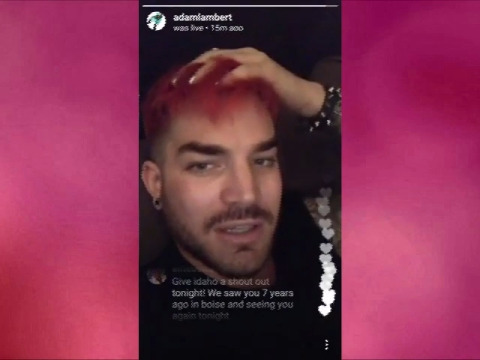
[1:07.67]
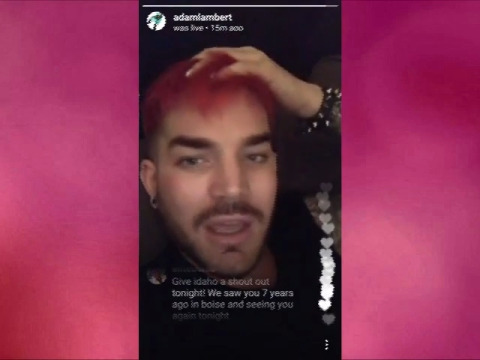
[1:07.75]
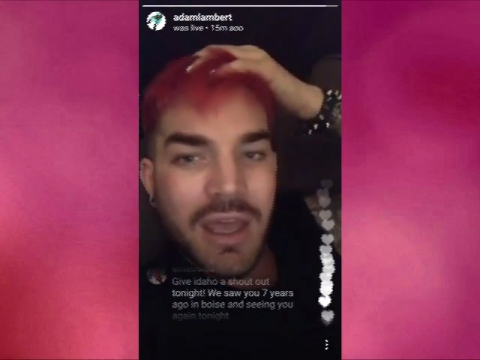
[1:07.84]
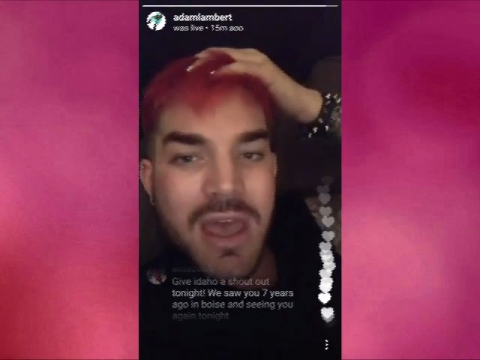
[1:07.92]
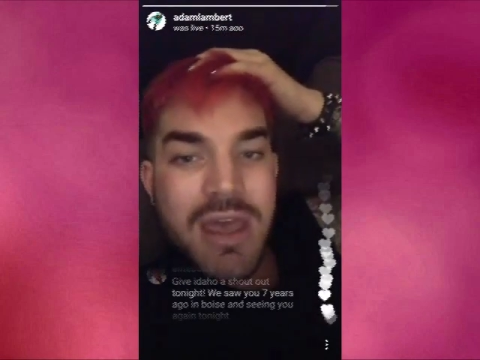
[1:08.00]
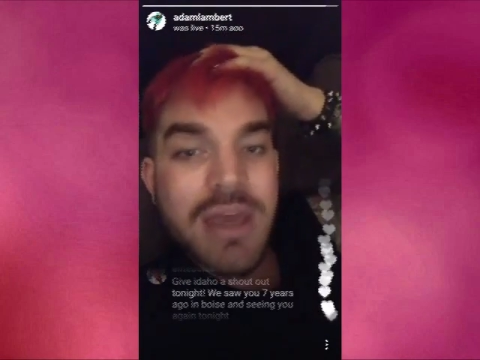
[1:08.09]

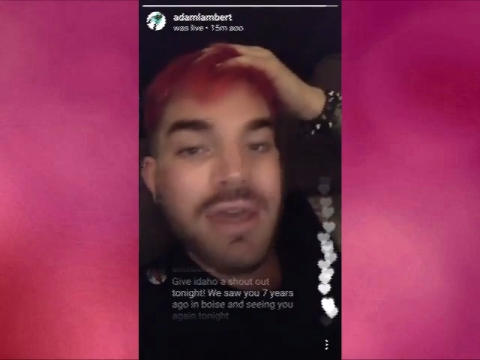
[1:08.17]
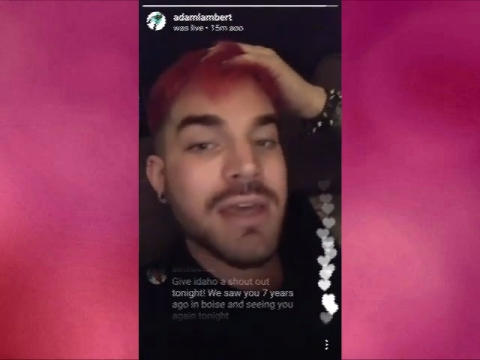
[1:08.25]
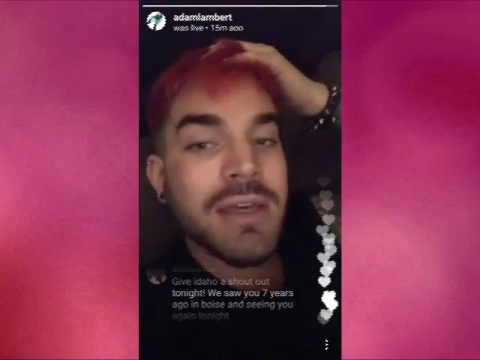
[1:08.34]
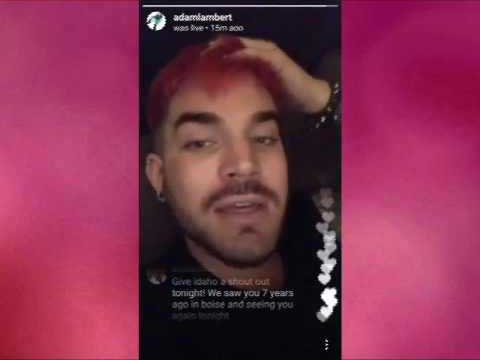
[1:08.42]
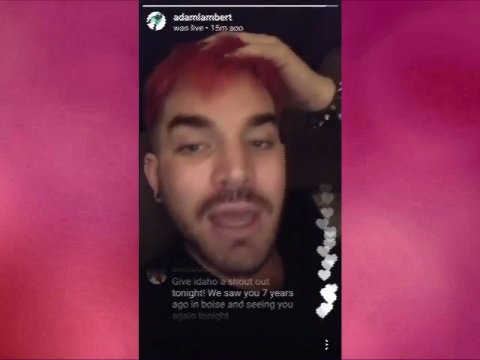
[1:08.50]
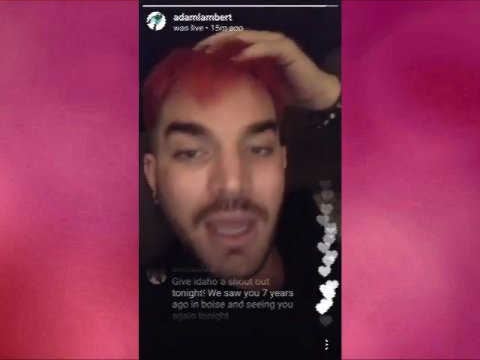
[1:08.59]

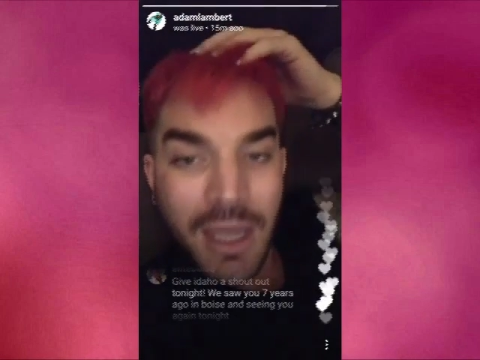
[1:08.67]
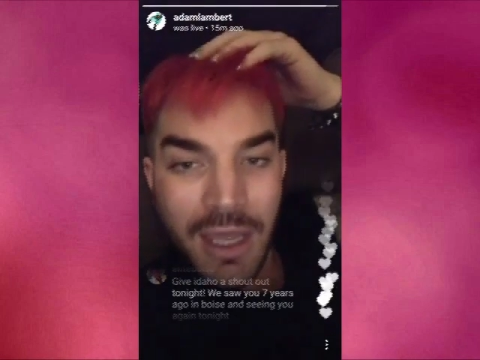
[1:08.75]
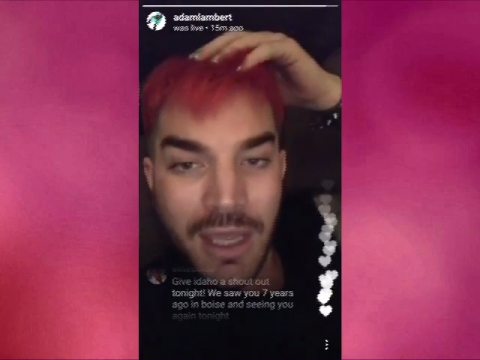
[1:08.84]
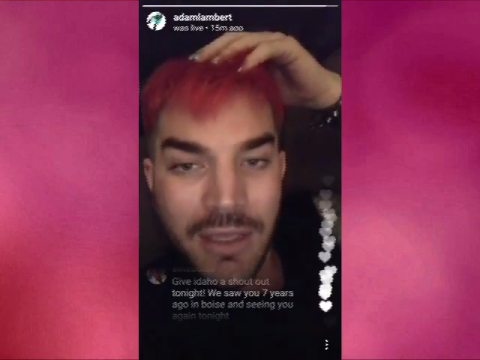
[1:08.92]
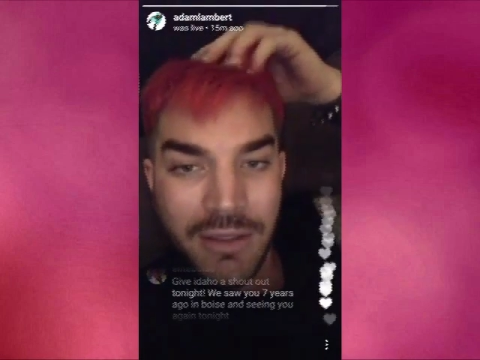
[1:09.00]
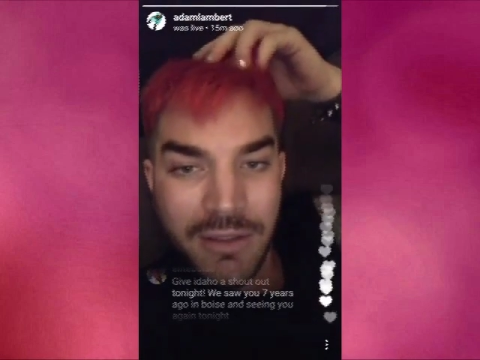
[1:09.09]

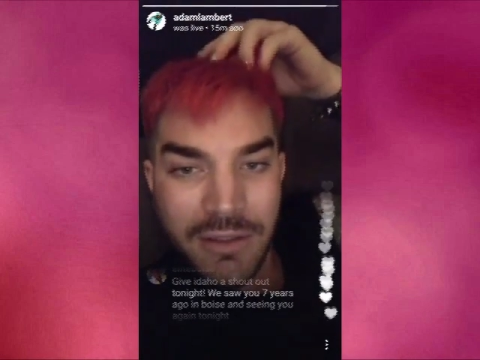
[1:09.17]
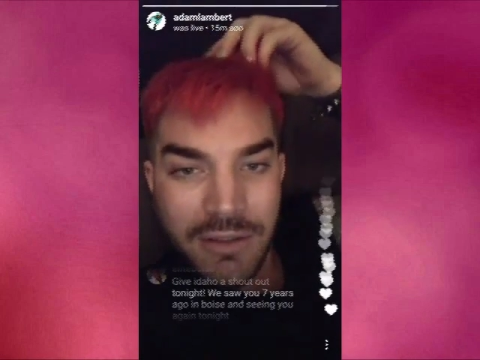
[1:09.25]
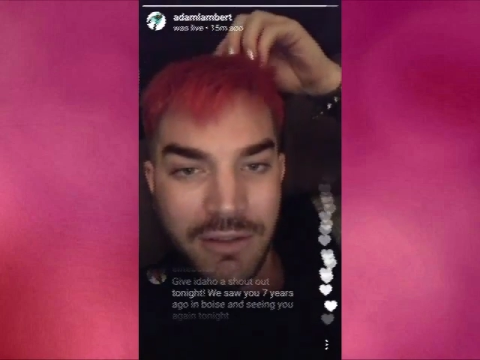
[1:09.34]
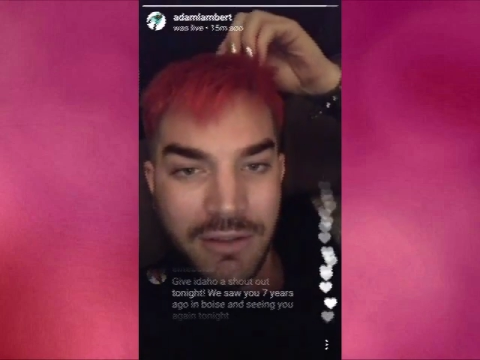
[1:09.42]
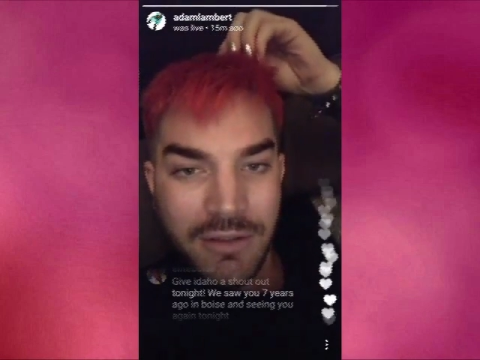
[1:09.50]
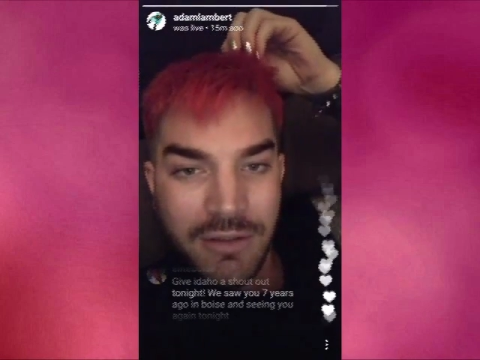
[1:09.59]

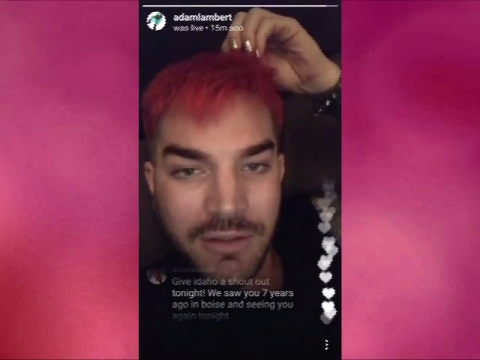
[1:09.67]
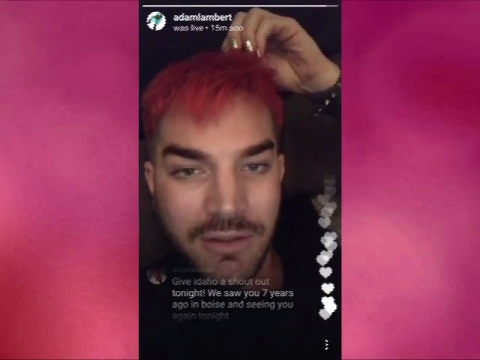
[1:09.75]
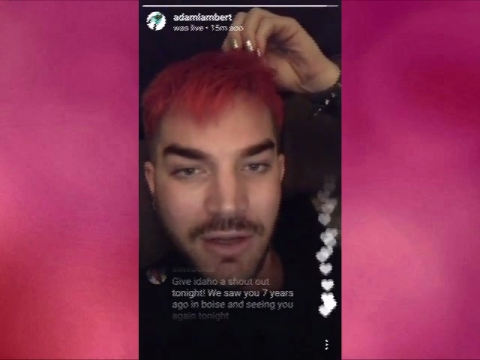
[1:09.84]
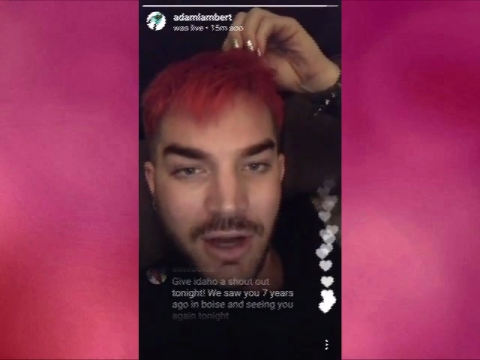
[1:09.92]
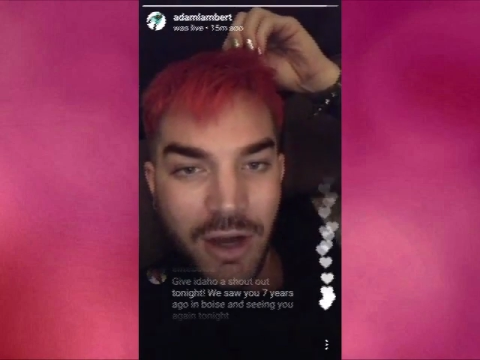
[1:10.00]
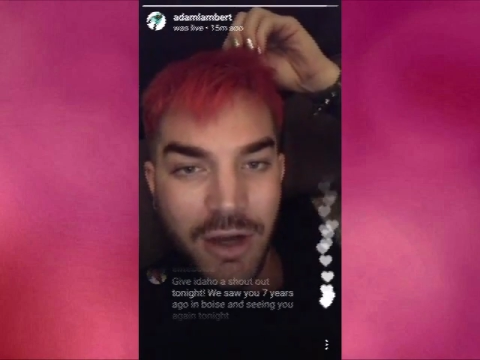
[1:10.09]
Yeah.